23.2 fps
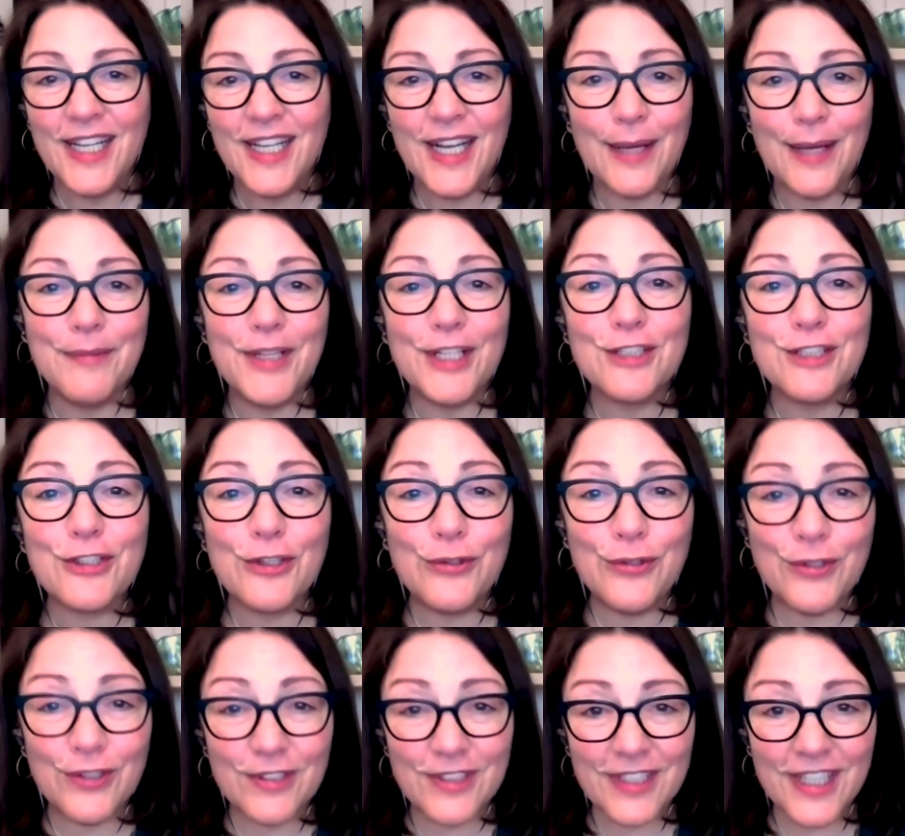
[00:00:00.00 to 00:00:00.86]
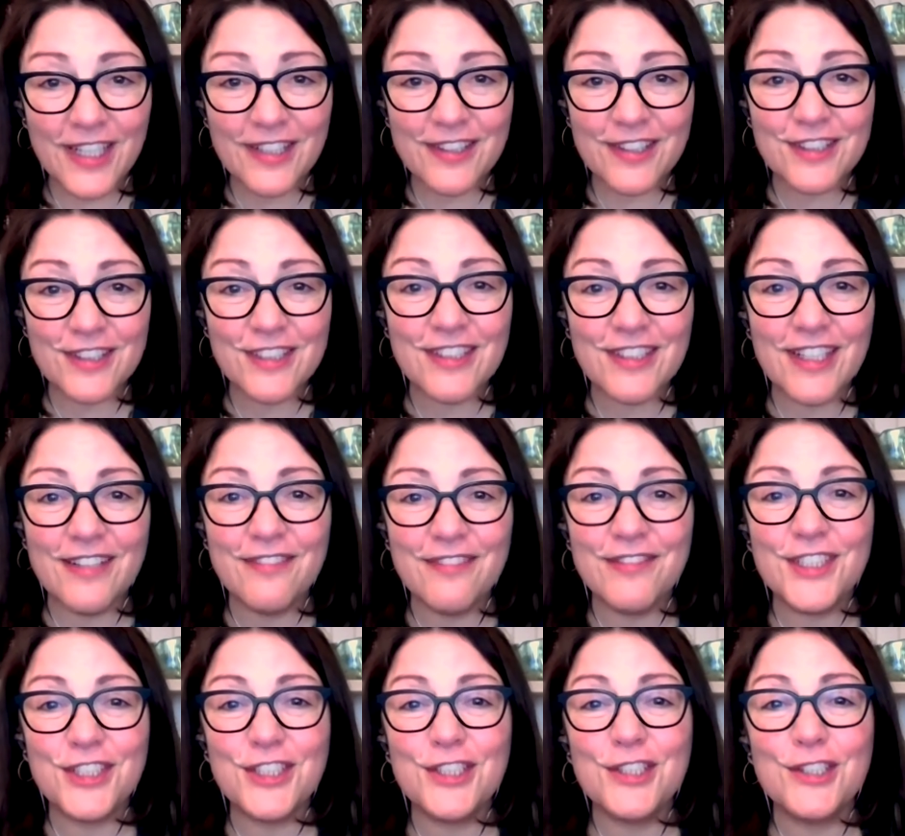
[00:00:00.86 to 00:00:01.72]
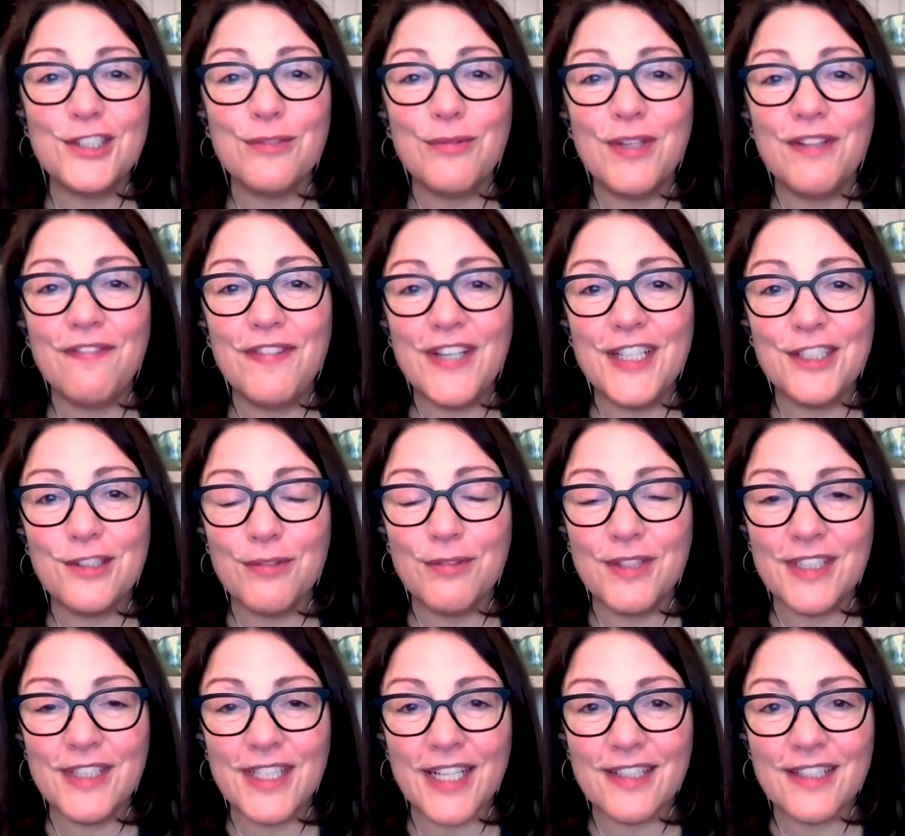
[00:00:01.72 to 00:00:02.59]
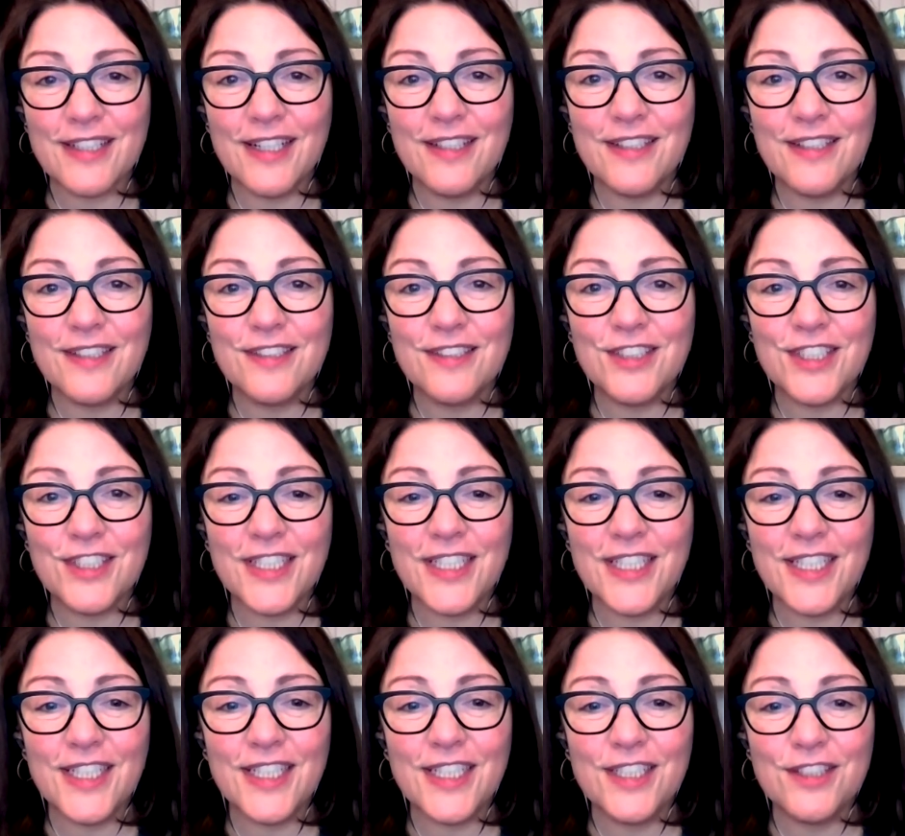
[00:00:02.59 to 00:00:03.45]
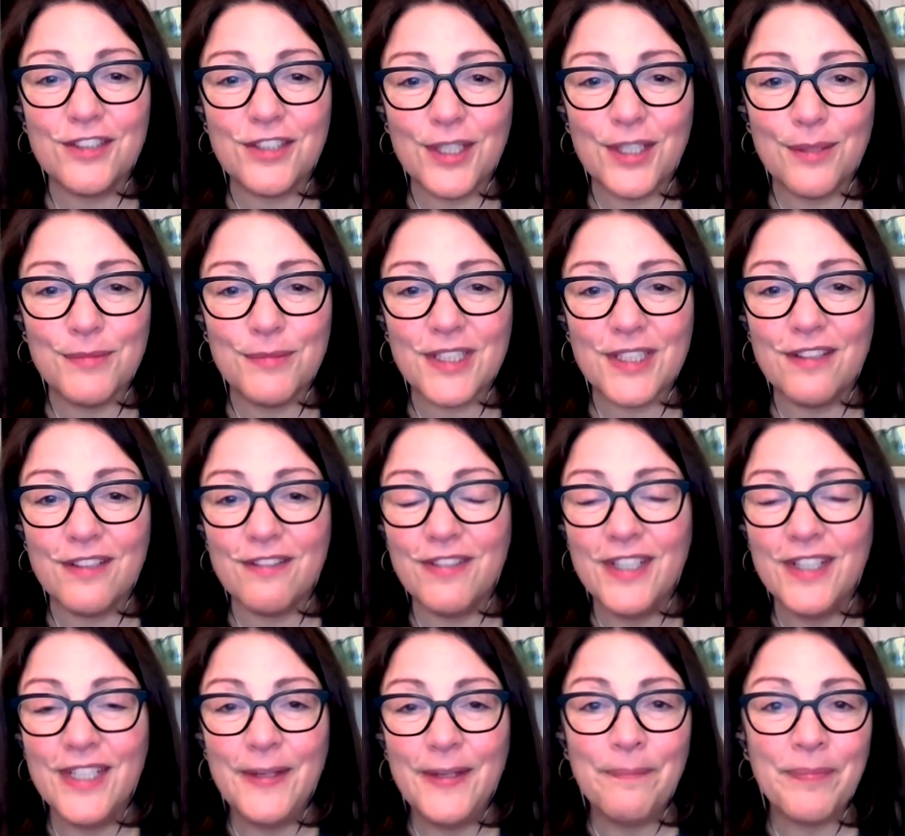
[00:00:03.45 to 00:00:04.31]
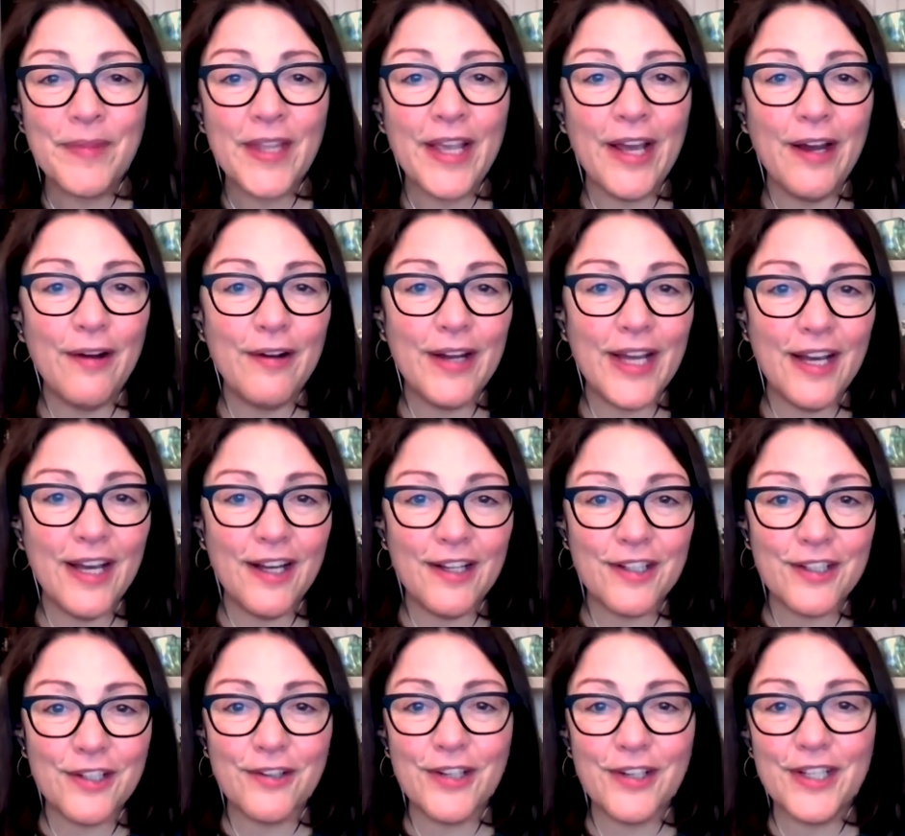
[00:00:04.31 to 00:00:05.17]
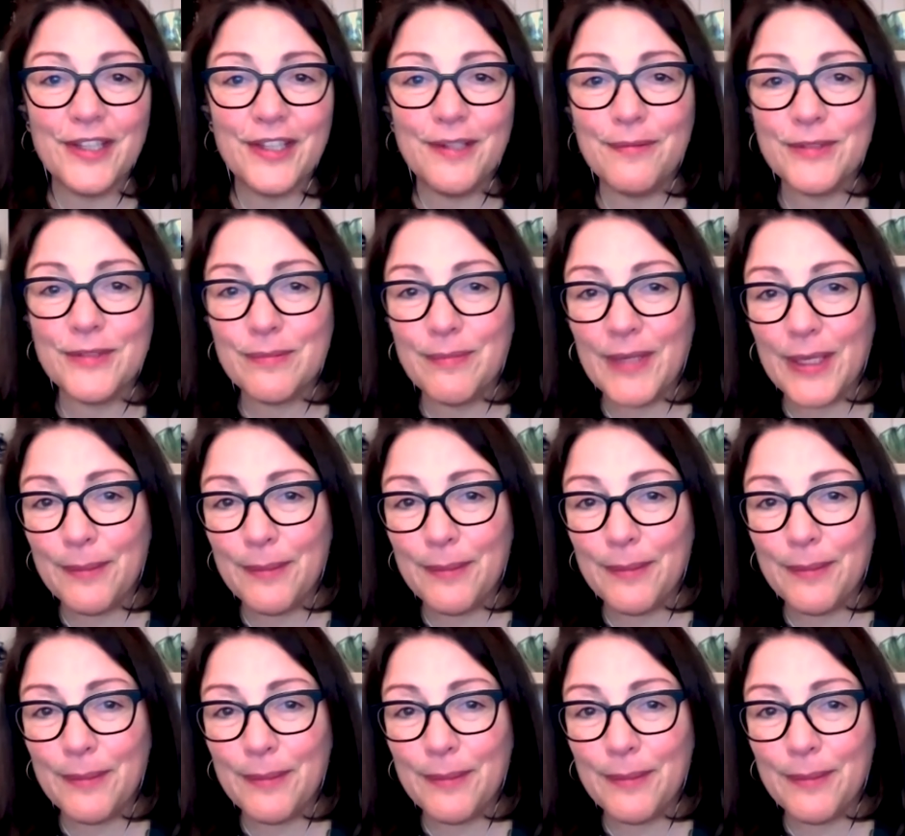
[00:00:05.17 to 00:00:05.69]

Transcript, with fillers: um, there's a whole nother set of issues we face with technology in terms of how algorithms may